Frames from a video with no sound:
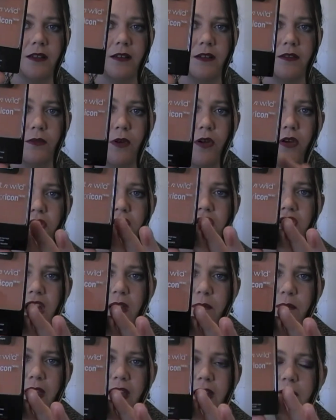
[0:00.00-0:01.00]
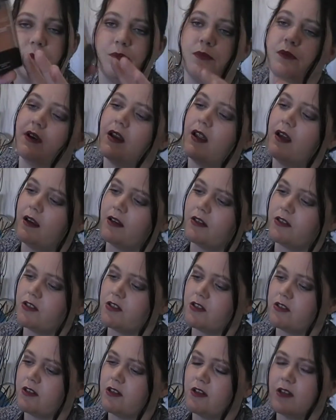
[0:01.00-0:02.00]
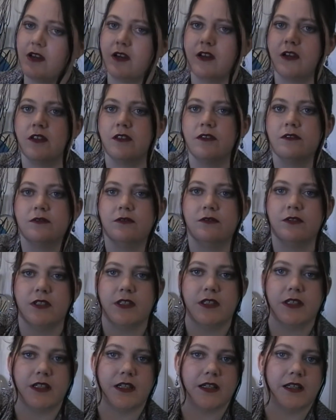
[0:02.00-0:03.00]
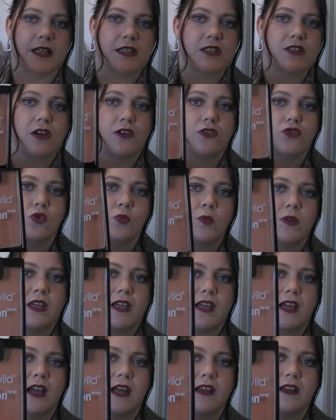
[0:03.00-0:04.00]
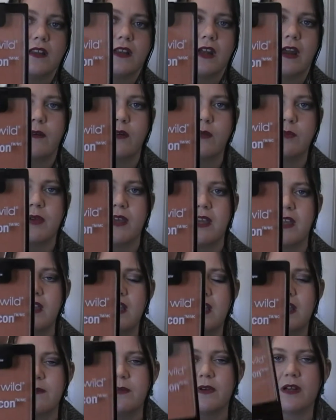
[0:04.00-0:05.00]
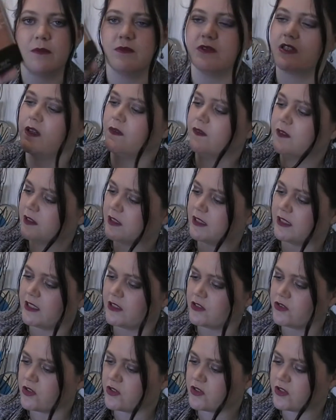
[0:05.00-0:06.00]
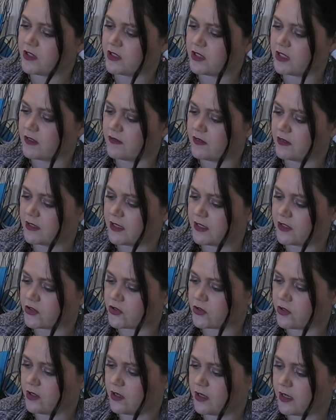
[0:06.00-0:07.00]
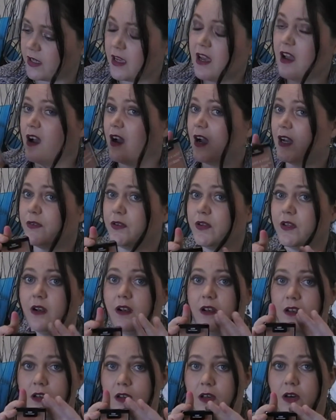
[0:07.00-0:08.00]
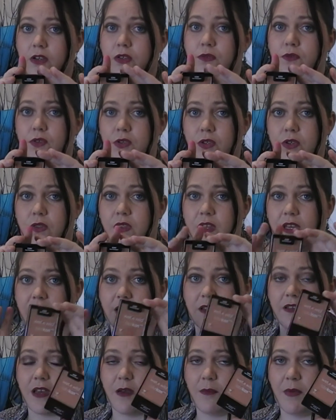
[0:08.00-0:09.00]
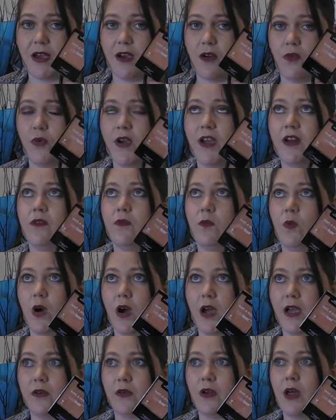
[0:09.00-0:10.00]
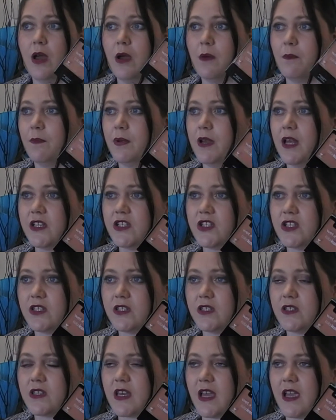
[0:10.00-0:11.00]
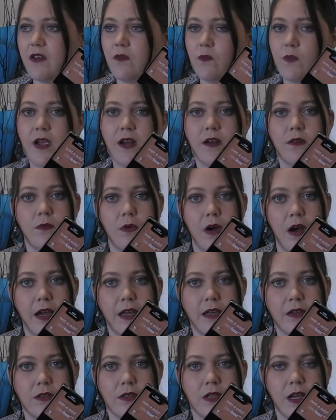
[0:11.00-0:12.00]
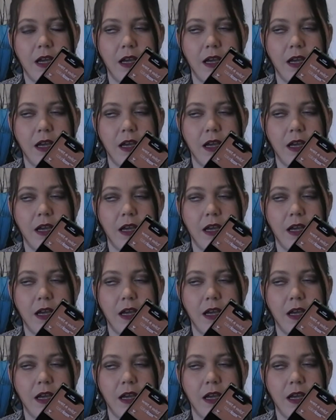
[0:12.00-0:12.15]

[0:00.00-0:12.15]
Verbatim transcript: Rose Champagne Blush. Yeah, that's not normally a colour that I would pick up, but I'm definitely interested in giving that a try. I've heard a lot of good things about Wet n Wild blushes and Wet n Wild